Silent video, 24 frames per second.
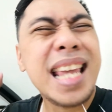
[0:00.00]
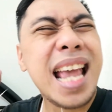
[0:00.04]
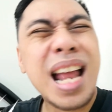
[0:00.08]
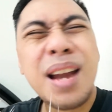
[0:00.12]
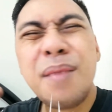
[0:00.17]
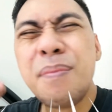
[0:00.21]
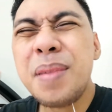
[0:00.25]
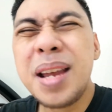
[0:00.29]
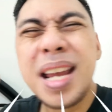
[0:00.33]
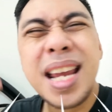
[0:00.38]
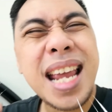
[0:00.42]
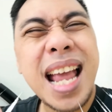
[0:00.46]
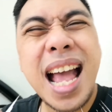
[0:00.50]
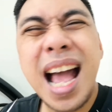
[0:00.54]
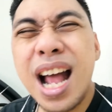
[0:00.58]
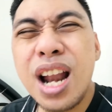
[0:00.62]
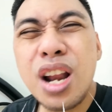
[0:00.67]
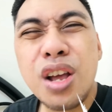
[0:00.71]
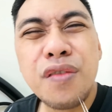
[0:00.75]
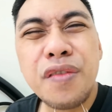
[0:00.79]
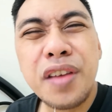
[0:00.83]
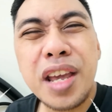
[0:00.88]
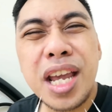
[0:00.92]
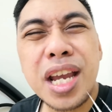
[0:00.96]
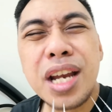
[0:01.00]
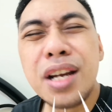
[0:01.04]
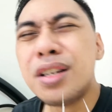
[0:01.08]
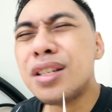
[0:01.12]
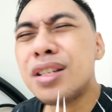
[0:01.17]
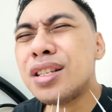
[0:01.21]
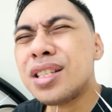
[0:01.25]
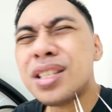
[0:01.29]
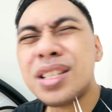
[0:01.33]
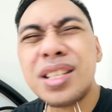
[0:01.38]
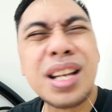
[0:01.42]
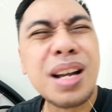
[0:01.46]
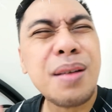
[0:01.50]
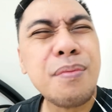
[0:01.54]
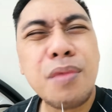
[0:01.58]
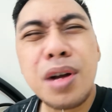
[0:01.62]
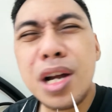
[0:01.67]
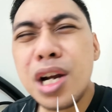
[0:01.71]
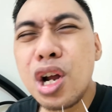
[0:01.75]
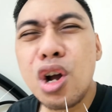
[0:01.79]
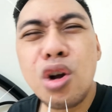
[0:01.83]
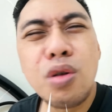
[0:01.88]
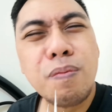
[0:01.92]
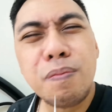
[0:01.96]
"Get me out of here,
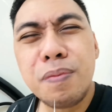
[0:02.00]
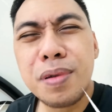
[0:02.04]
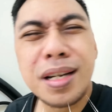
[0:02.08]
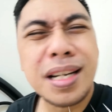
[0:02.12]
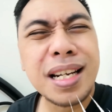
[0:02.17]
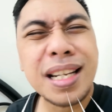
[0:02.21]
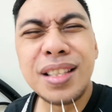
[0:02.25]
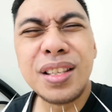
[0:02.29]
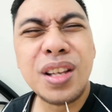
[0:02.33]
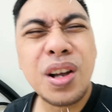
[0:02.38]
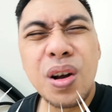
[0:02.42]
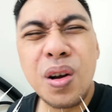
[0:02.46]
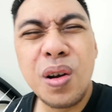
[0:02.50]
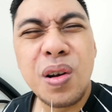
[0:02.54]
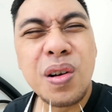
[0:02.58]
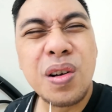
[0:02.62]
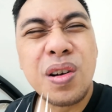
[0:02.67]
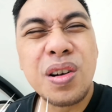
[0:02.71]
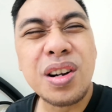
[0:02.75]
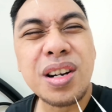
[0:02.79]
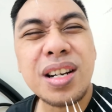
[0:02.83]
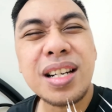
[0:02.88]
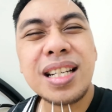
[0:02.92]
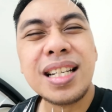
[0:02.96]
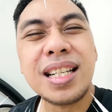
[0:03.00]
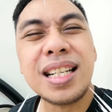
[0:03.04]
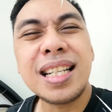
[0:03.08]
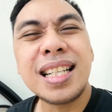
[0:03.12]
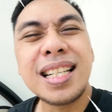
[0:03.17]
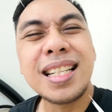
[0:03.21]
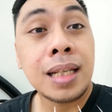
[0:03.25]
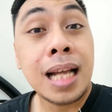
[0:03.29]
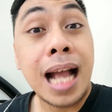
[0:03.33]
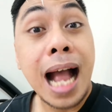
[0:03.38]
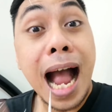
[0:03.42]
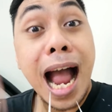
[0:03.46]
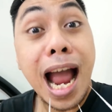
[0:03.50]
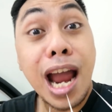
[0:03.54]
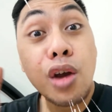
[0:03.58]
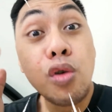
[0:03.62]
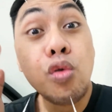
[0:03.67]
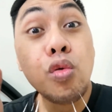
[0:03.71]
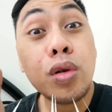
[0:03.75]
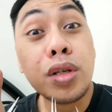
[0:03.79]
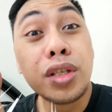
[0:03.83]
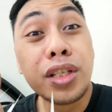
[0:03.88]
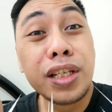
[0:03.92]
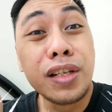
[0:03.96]
someone open the door." I
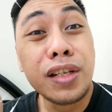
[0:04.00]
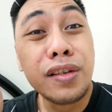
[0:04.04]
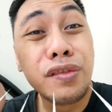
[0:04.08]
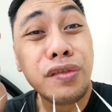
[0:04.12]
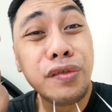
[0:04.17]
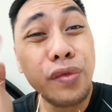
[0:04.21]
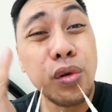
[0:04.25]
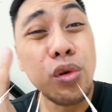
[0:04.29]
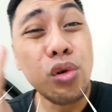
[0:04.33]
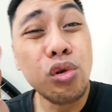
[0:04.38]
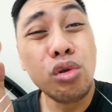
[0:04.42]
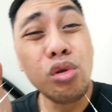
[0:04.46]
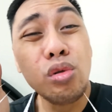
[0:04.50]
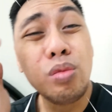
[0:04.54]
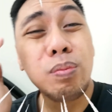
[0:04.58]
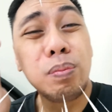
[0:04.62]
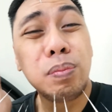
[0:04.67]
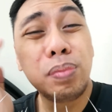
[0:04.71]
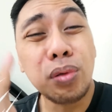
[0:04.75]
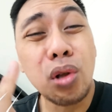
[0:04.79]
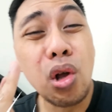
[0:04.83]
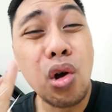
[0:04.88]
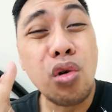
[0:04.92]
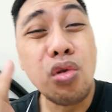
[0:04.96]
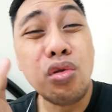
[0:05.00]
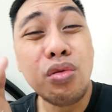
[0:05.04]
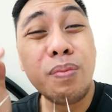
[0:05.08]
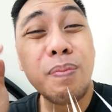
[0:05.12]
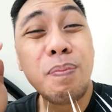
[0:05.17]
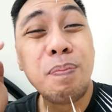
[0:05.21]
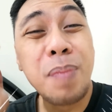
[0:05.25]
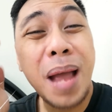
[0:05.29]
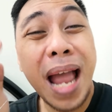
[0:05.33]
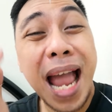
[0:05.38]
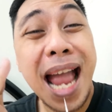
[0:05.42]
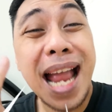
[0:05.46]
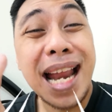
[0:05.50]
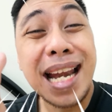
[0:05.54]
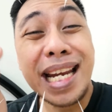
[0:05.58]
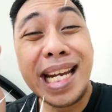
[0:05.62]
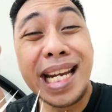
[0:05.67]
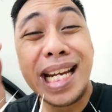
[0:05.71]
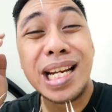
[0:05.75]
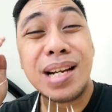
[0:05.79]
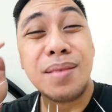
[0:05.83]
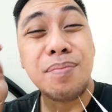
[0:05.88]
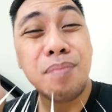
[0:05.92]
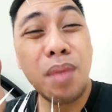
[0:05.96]
was in full-blown
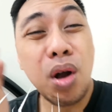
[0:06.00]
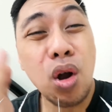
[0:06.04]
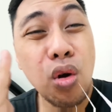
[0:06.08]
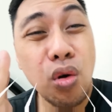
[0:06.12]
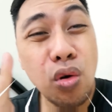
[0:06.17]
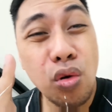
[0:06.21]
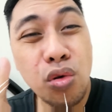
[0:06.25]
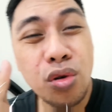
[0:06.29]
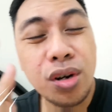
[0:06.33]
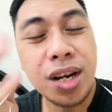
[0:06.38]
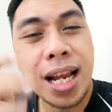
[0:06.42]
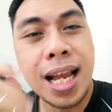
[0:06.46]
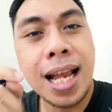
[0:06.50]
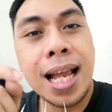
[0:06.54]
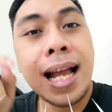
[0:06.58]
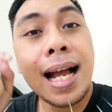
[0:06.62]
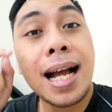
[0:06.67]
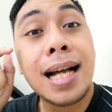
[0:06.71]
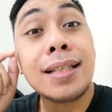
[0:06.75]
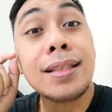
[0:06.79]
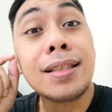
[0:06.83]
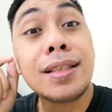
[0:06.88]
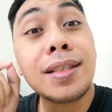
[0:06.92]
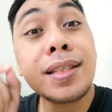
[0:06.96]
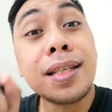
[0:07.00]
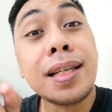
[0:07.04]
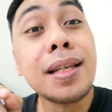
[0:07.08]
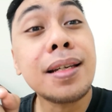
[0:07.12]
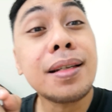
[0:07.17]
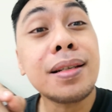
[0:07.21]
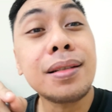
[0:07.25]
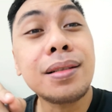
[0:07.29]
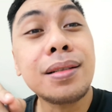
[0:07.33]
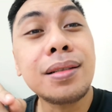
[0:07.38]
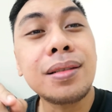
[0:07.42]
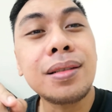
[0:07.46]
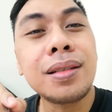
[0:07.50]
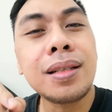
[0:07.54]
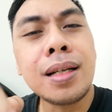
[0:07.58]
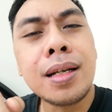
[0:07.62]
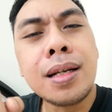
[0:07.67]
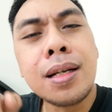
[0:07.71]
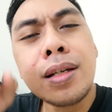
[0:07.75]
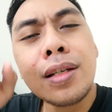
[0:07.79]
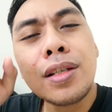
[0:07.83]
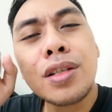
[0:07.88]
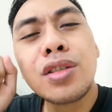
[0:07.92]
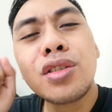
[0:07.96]
panic mode until
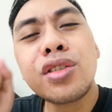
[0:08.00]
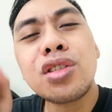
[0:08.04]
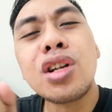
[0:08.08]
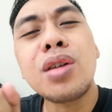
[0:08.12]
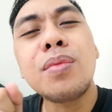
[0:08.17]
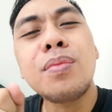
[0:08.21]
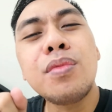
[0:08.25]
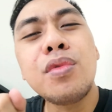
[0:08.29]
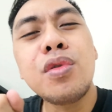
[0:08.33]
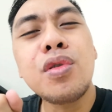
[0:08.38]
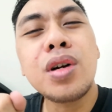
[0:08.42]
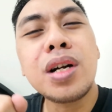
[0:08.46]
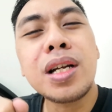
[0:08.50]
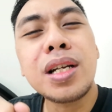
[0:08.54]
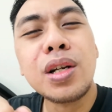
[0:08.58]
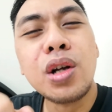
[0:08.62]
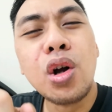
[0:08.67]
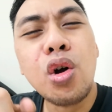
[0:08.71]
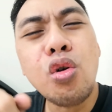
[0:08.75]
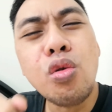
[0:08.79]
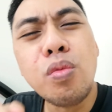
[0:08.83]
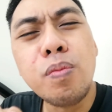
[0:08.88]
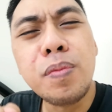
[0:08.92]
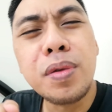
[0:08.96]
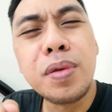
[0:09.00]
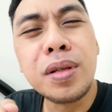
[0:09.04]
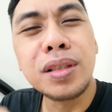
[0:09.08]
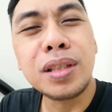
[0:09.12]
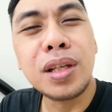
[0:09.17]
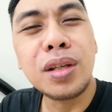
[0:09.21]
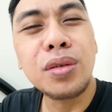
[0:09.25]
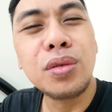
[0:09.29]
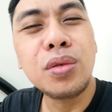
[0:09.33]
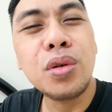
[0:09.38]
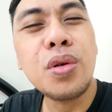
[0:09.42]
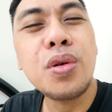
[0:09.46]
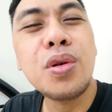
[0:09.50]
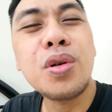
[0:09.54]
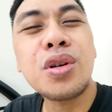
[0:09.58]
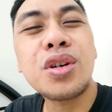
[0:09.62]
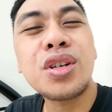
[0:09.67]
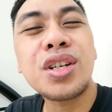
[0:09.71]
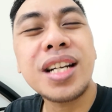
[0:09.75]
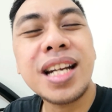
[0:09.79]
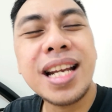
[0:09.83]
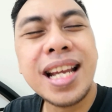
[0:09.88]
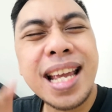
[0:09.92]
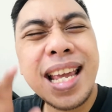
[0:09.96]
someone opened the
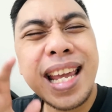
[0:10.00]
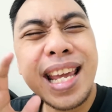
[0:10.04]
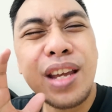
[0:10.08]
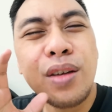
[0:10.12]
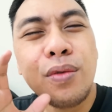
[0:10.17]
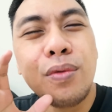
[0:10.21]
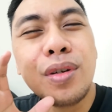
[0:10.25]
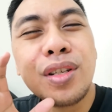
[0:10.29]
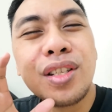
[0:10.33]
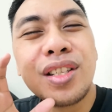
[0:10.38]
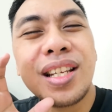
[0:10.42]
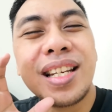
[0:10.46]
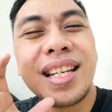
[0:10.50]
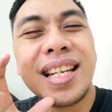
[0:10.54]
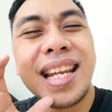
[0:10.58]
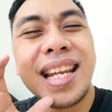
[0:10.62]
door. It was